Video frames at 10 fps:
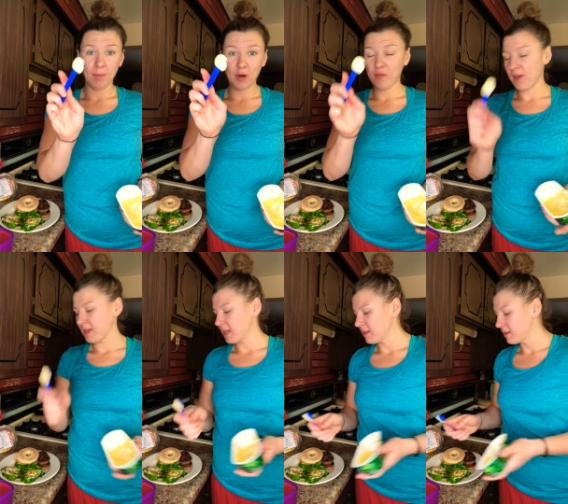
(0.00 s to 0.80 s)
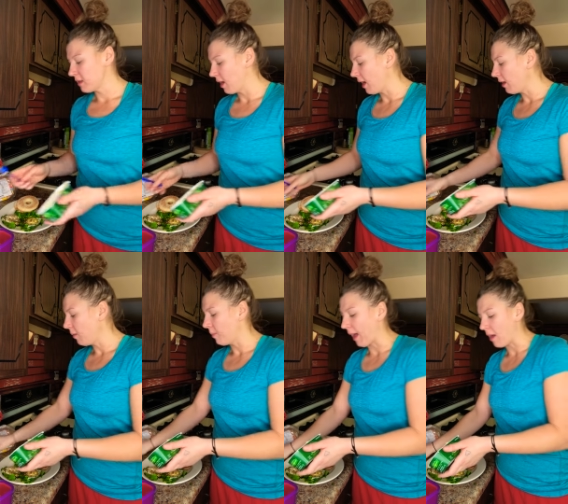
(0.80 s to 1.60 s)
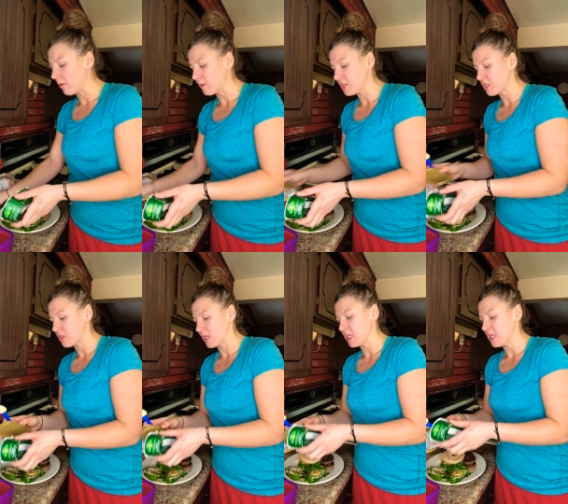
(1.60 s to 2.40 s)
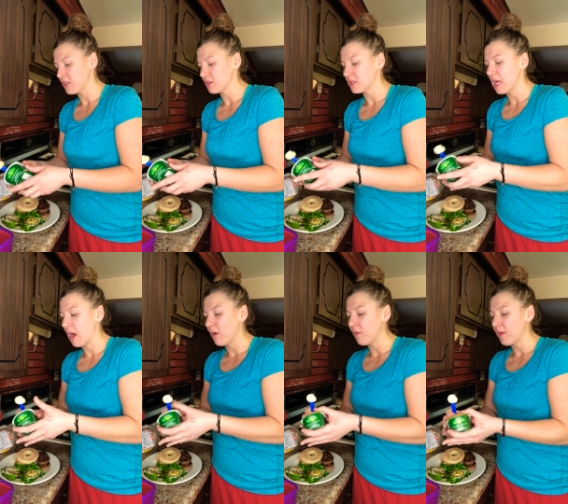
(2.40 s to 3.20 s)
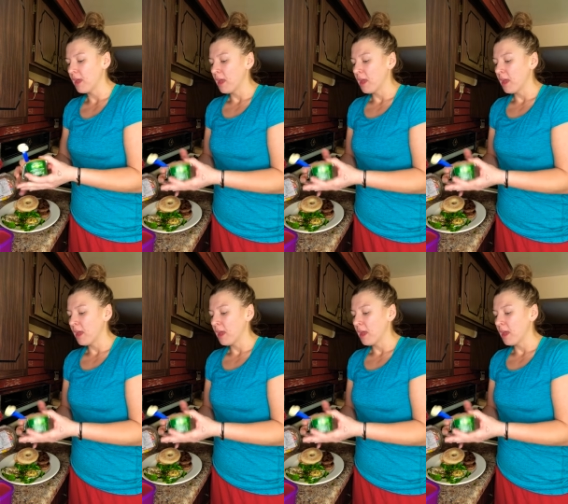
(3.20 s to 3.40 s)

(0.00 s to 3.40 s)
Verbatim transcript: Perfect. It's not about restricting yourself